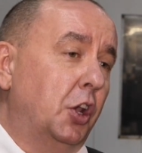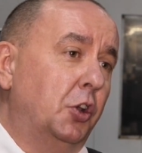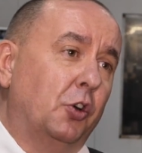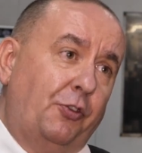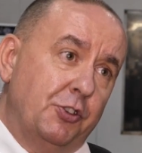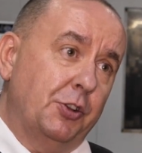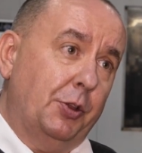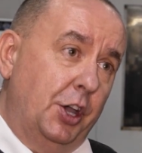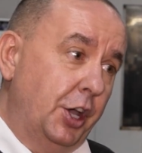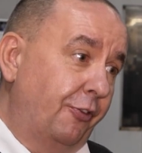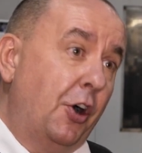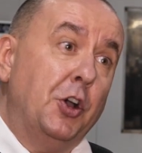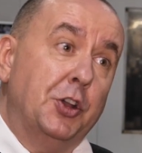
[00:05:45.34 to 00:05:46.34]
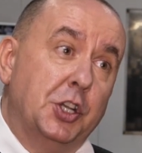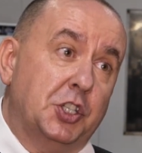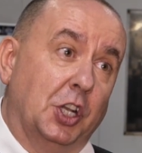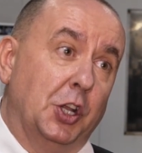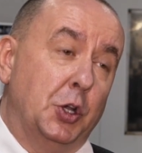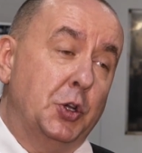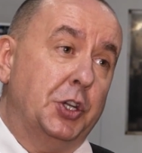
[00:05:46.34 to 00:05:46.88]
look for, uh, find a
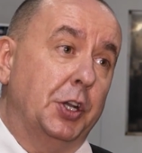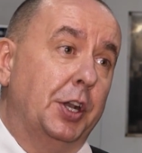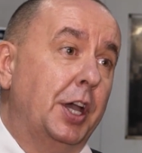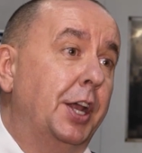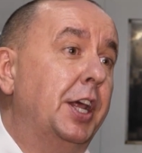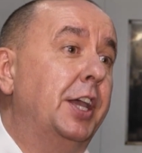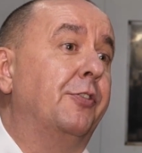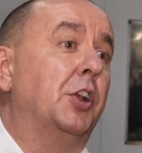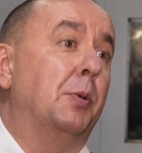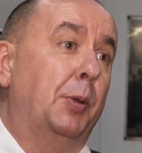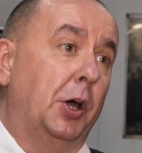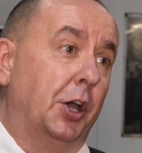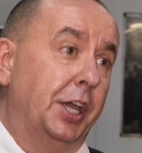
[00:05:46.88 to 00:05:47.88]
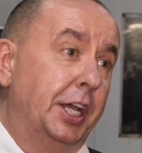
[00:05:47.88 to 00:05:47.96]
solution and even apply